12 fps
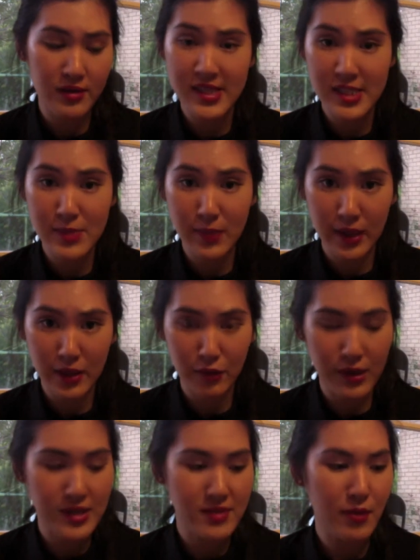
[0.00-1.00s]
And then I've
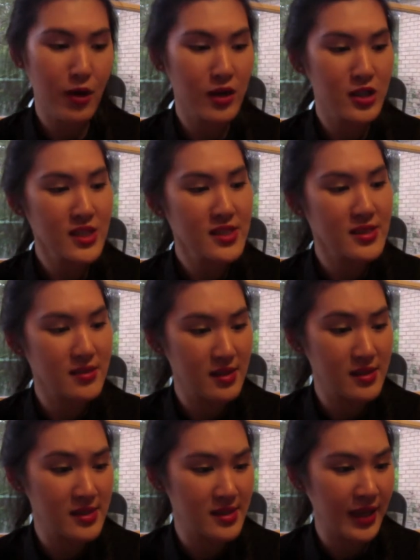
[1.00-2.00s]
also followed, this has
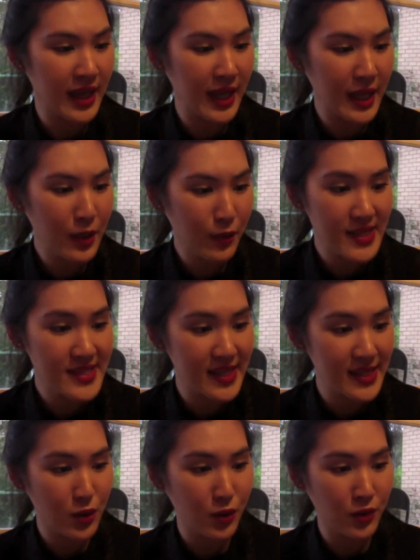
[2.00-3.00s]
been a recent
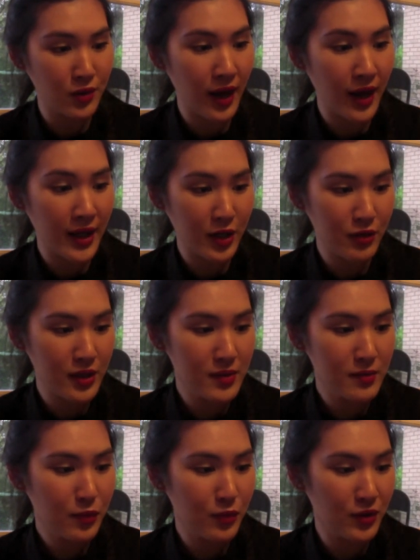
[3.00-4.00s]
purchase, it's the
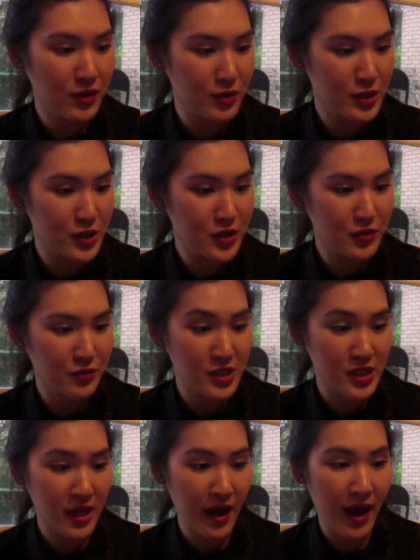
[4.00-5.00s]
Kiwi Seed Oil Eye
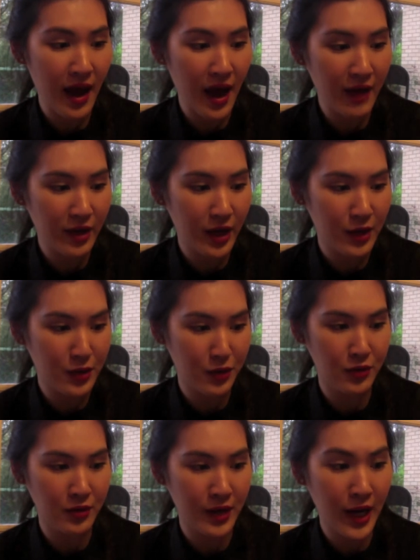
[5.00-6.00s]
Cream with
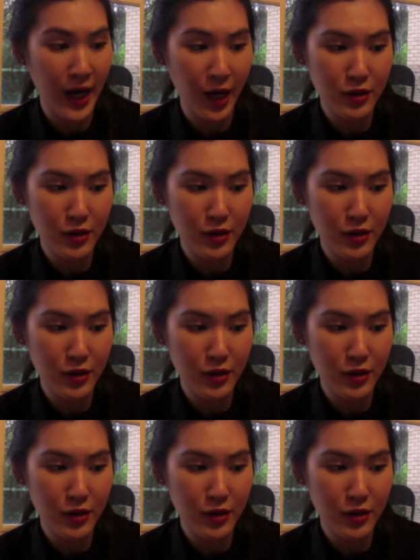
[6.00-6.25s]
nutrient-rich